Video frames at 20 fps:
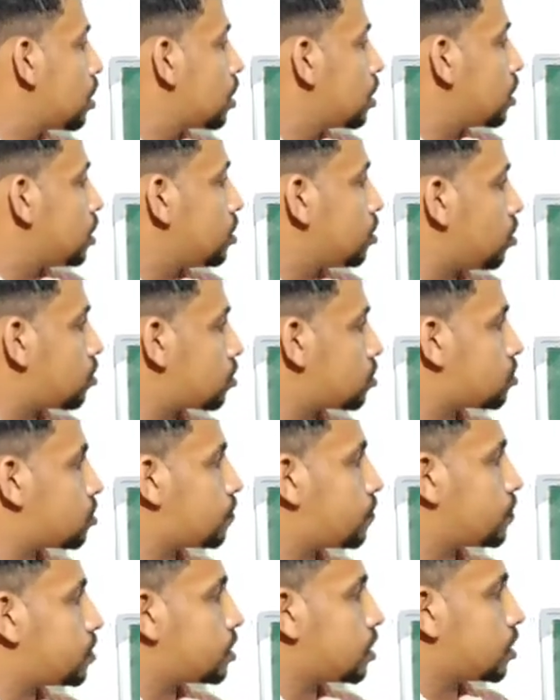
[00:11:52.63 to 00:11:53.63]
In the
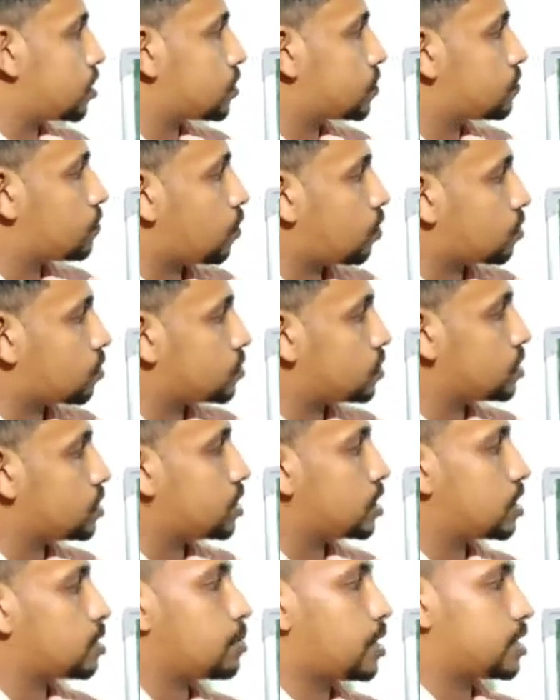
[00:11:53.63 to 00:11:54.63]
autotrophic, there is
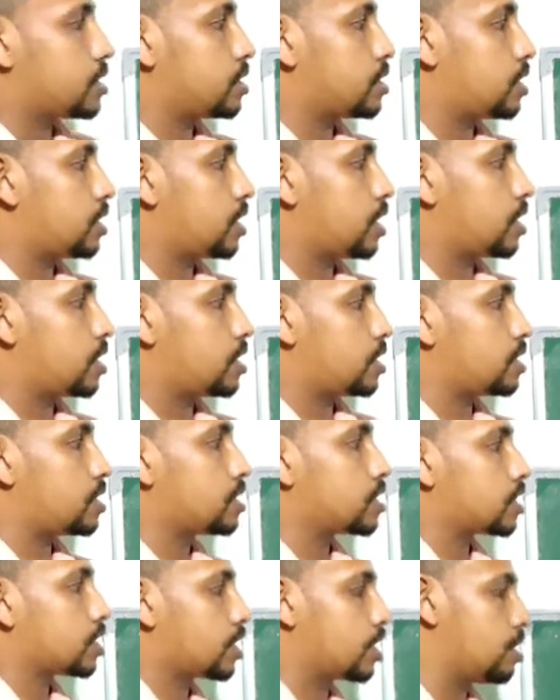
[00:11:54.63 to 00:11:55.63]
photosynthetic bacteria
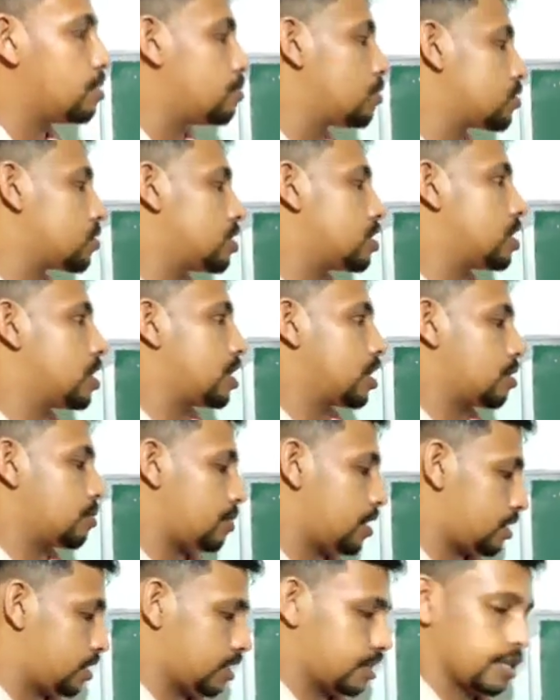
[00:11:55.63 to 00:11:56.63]
and chemosynthetic
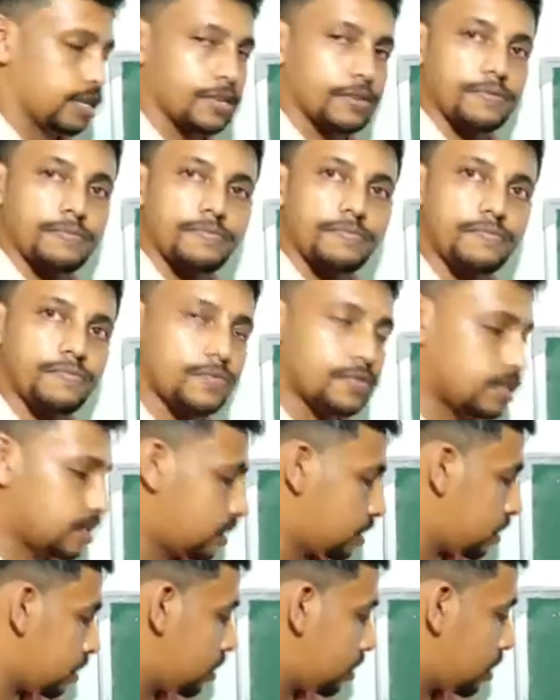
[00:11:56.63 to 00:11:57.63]
bacteria.
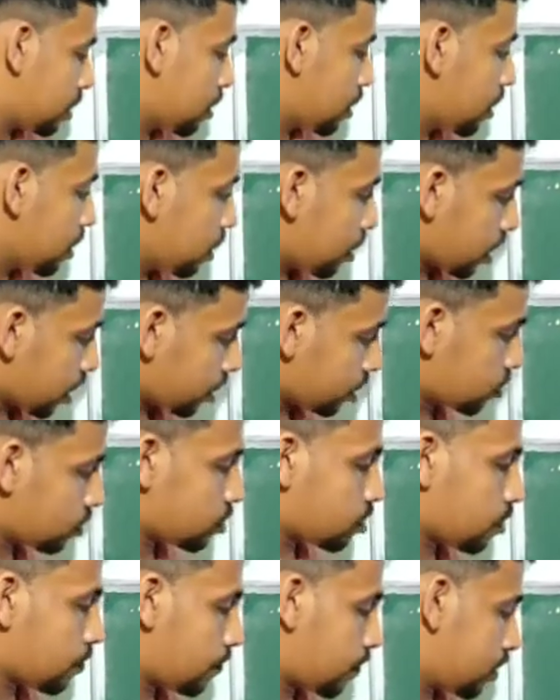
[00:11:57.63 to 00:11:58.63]
Then
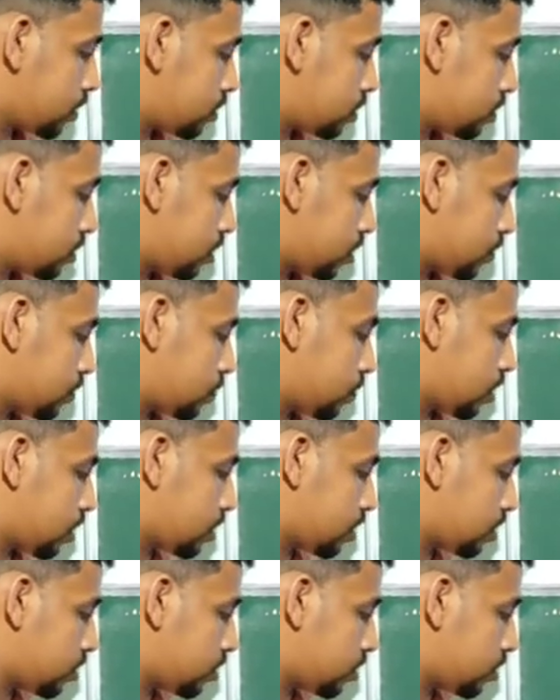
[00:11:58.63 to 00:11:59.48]
heterotrophic, there is what?